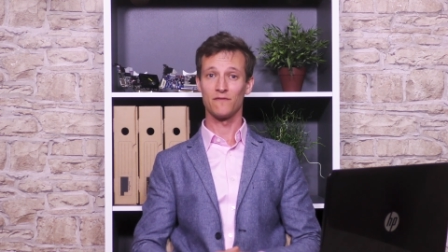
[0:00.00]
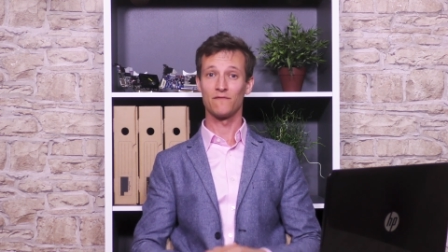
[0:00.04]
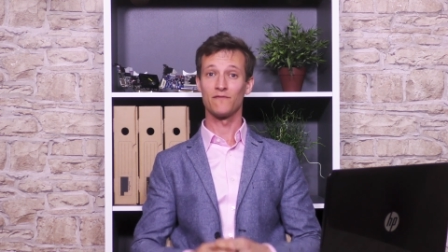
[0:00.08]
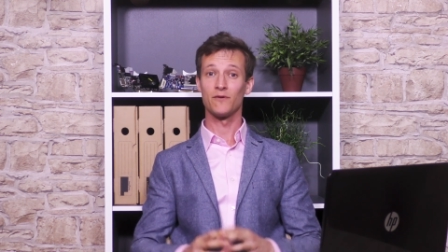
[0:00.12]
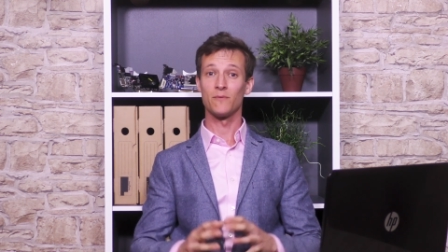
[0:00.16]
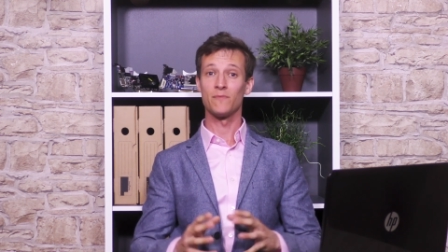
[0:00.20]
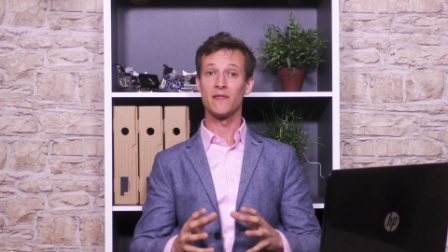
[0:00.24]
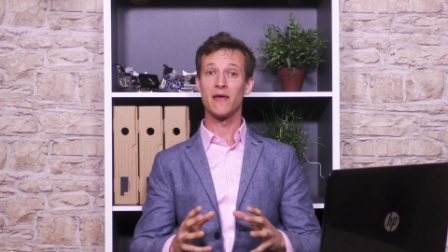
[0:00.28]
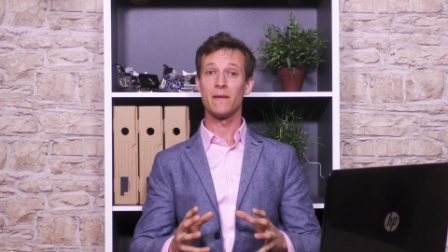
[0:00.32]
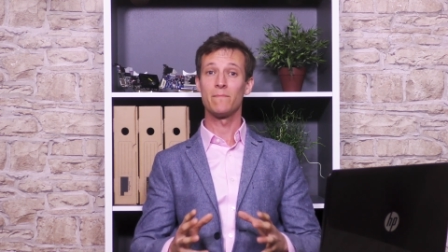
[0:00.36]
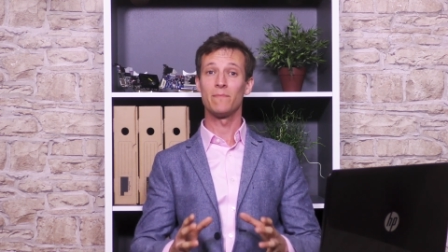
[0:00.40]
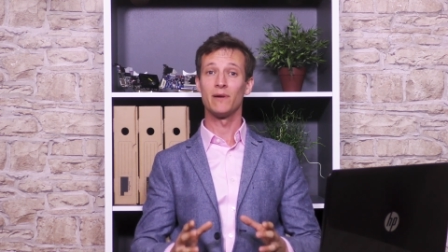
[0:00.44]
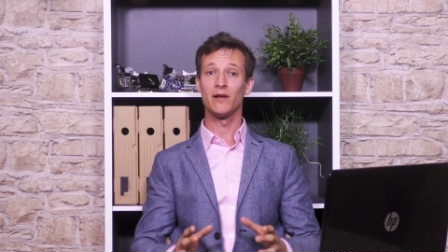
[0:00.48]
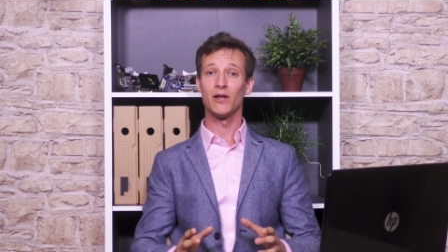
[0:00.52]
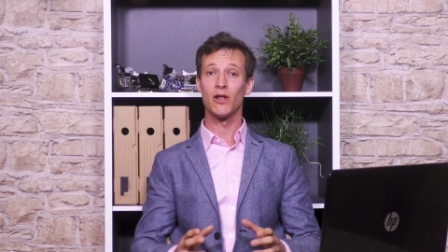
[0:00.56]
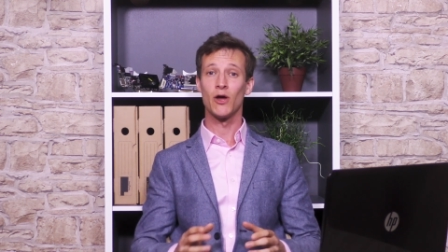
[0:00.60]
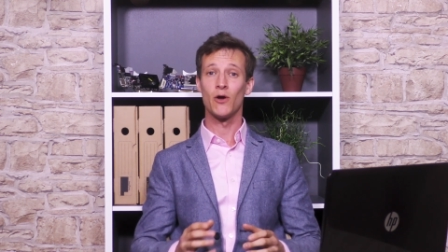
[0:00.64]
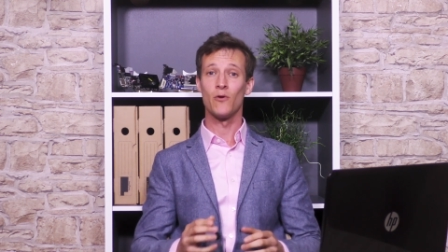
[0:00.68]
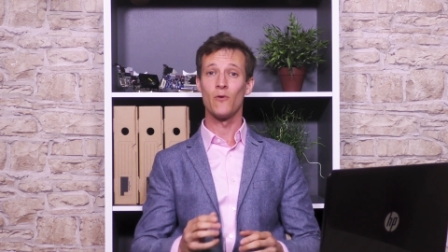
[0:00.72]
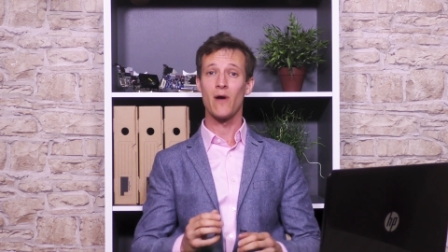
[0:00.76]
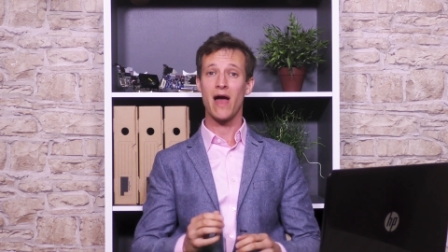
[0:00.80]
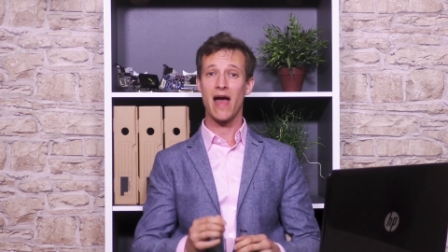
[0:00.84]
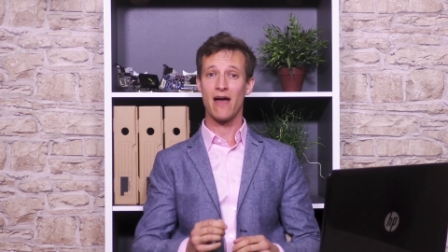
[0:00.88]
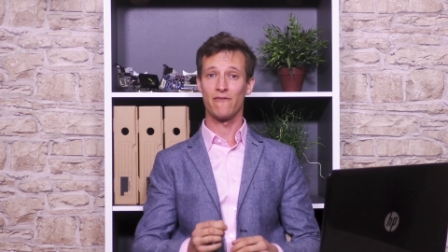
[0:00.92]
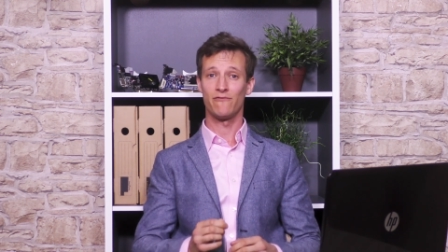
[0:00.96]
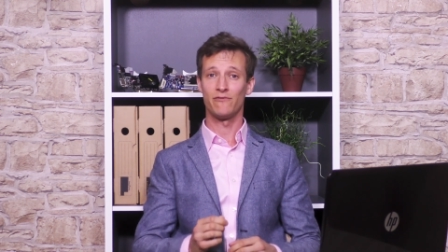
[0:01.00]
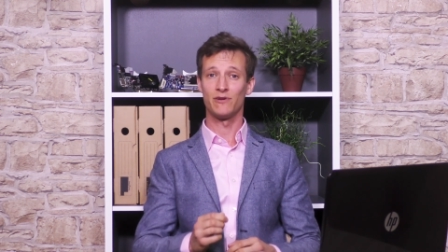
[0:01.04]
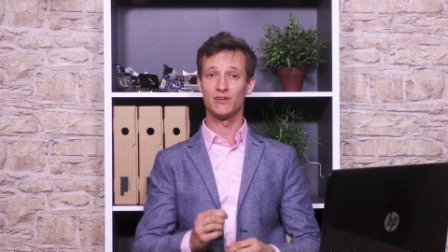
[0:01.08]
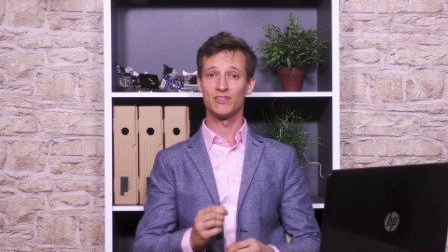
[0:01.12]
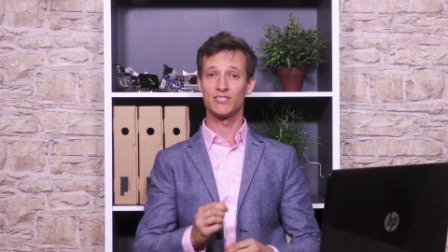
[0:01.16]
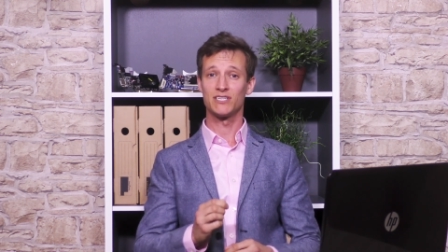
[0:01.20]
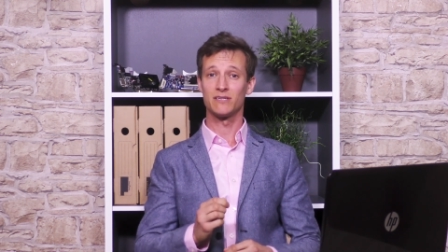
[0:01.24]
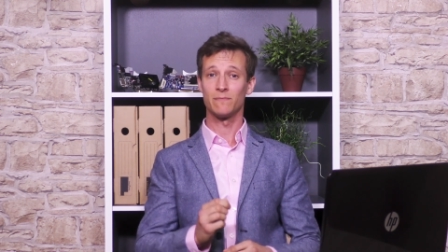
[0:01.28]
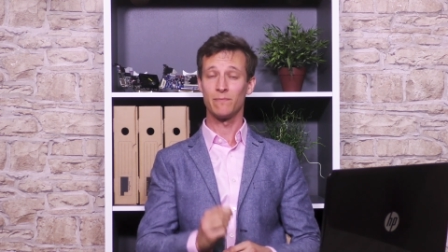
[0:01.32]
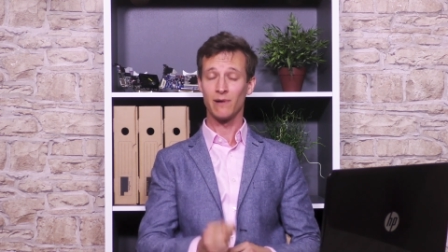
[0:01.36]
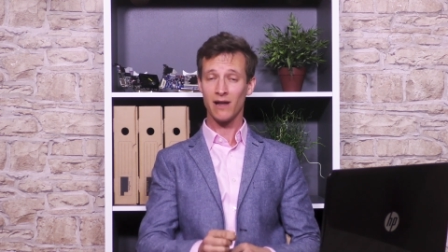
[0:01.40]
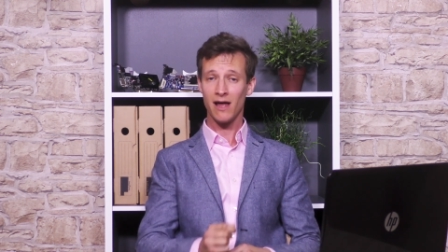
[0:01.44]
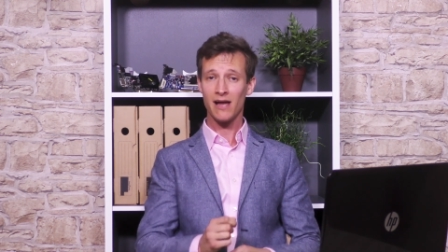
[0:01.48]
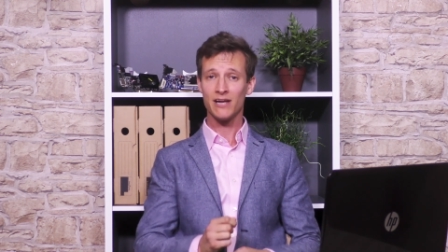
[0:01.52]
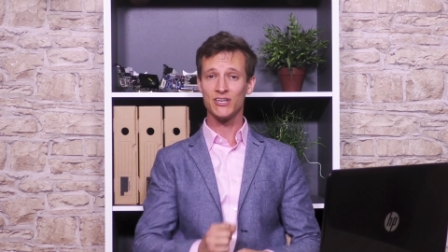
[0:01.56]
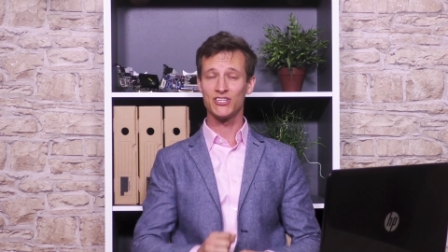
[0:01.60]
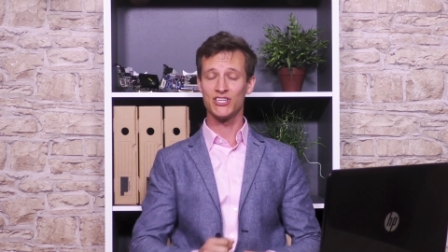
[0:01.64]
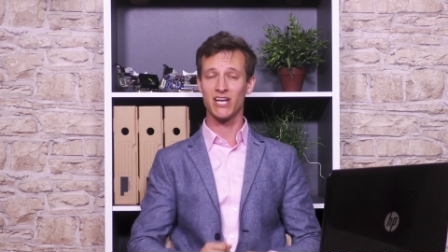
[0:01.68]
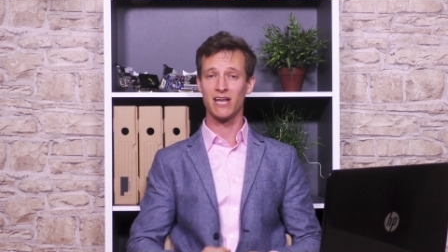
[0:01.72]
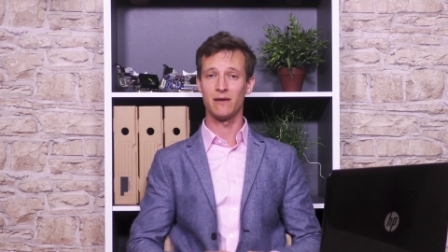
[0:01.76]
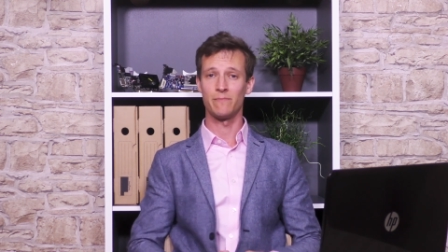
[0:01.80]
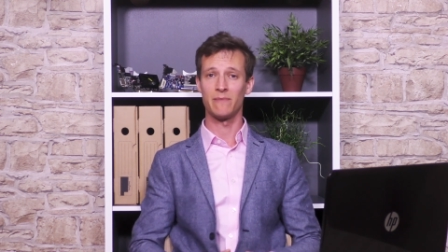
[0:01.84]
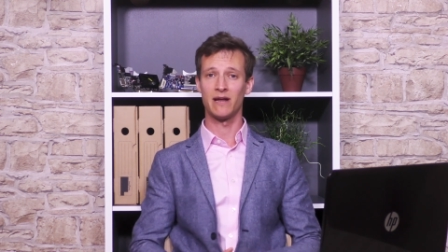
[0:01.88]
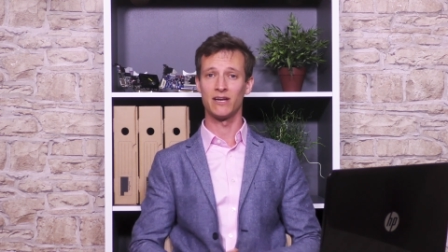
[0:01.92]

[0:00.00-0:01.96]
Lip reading: from their below average supply chain